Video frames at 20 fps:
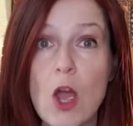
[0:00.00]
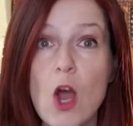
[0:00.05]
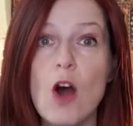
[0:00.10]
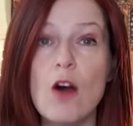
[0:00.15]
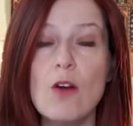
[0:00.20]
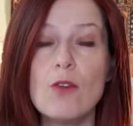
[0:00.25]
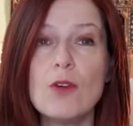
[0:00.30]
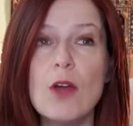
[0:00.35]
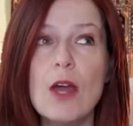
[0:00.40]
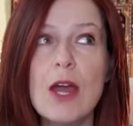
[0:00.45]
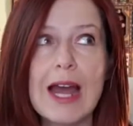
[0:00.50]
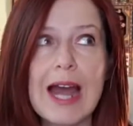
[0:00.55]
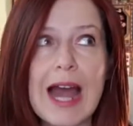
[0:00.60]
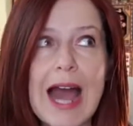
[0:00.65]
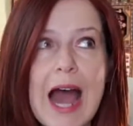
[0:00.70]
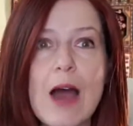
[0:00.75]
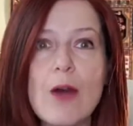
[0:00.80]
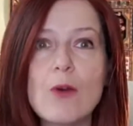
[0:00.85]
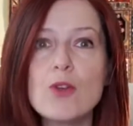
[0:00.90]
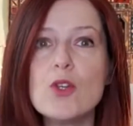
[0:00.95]
of
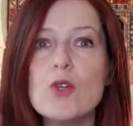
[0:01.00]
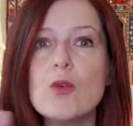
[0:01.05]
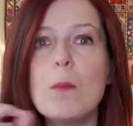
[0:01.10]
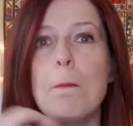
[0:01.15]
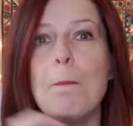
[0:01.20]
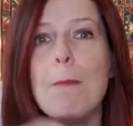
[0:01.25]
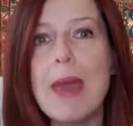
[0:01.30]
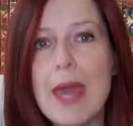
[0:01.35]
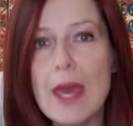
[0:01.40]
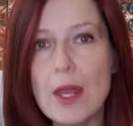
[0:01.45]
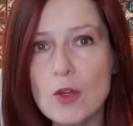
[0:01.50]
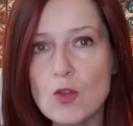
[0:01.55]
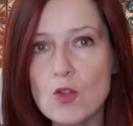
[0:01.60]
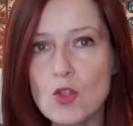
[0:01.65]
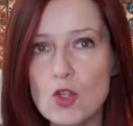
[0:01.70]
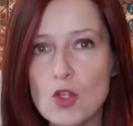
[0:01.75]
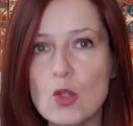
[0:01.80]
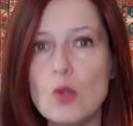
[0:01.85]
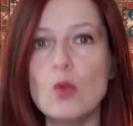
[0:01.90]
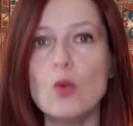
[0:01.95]
how you meant
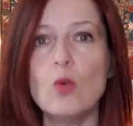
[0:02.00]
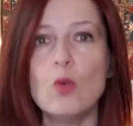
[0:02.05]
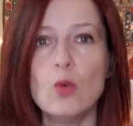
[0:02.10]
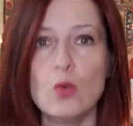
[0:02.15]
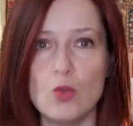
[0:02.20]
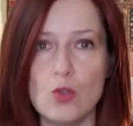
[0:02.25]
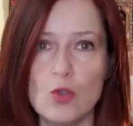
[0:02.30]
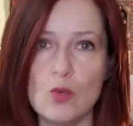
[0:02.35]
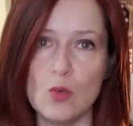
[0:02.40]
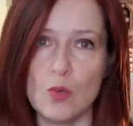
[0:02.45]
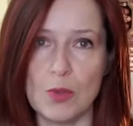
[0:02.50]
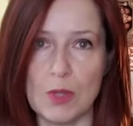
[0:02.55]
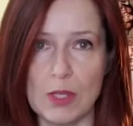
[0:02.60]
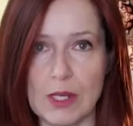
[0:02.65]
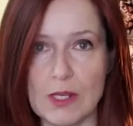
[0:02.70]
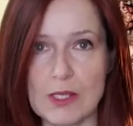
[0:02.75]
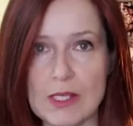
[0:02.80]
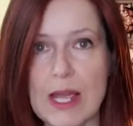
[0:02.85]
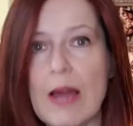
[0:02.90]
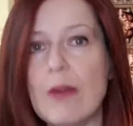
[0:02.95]
to do
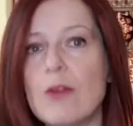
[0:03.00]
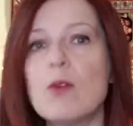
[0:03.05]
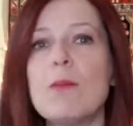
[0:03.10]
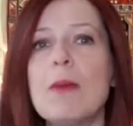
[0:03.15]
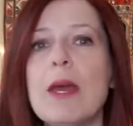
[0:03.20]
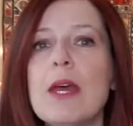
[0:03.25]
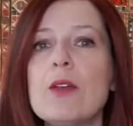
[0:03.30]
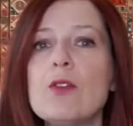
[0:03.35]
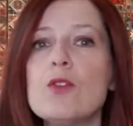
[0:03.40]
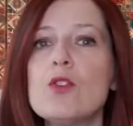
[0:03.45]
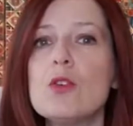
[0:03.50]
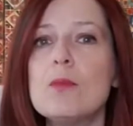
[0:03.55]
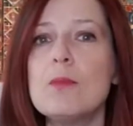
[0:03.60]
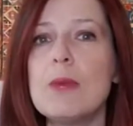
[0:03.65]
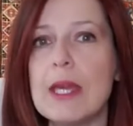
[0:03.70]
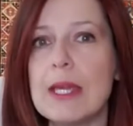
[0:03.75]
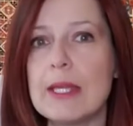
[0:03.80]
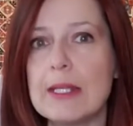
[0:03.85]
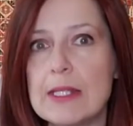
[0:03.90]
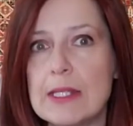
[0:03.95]
things, how you meant to
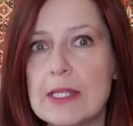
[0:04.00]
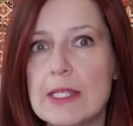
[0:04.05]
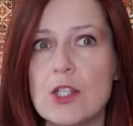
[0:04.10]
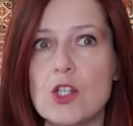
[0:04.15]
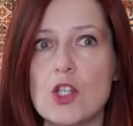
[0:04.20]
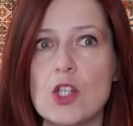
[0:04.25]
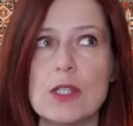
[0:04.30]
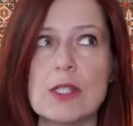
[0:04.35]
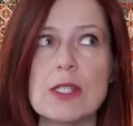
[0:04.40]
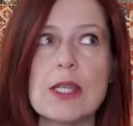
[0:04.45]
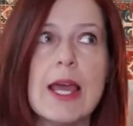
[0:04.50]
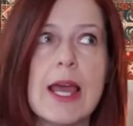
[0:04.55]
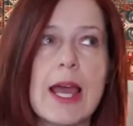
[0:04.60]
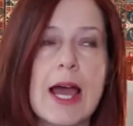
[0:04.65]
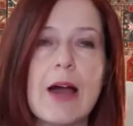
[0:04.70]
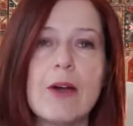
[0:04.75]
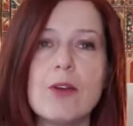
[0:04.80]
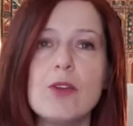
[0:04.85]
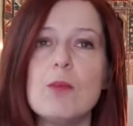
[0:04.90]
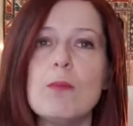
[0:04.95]
make decisions,
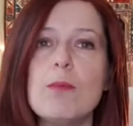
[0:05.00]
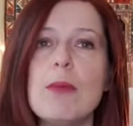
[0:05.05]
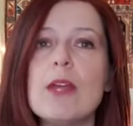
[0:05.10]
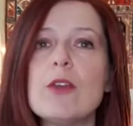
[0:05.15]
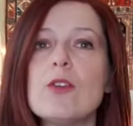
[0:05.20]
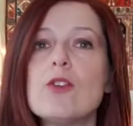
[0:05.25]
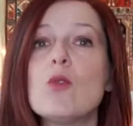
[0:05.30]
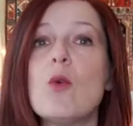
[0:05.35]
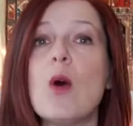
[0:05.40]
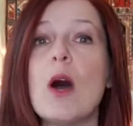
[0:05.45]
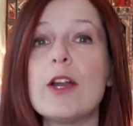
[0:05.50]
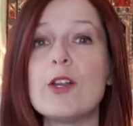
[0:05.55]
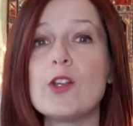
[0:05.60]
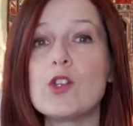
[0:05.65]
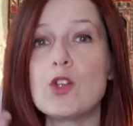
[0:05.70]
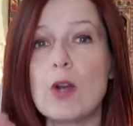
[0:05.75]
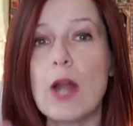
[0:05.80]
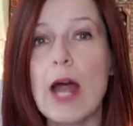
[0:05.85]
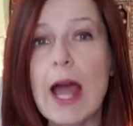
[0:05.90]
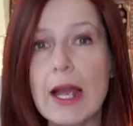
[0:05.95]
how you meant to
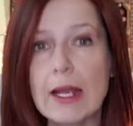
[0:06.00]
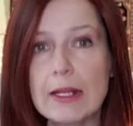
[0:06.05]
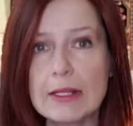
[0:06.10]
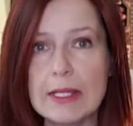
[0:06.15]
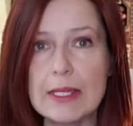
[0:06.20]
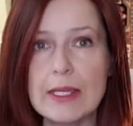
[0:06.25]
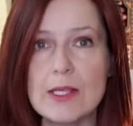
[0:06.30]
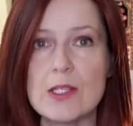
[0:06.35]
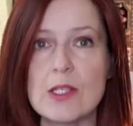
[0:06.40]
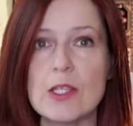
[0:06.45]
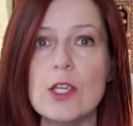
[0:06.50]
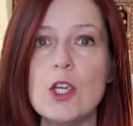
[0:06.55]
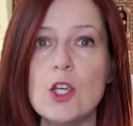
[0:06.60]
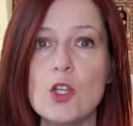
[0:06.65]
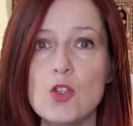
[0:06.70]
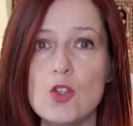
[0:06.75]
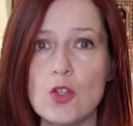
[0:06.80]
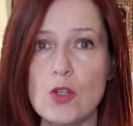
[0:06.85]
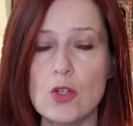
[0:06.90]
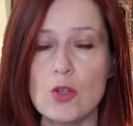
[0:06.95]
attract things
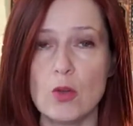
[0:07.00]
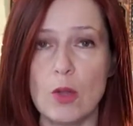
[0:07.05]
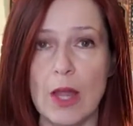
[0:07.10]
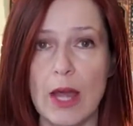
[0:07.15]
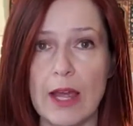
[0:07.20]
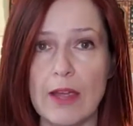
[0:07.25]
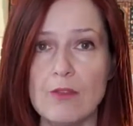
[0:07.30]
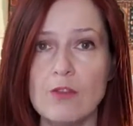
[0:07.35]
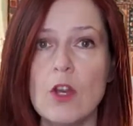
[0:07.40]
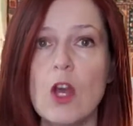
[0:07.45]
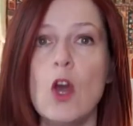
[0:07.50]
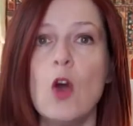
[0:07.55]
into your life,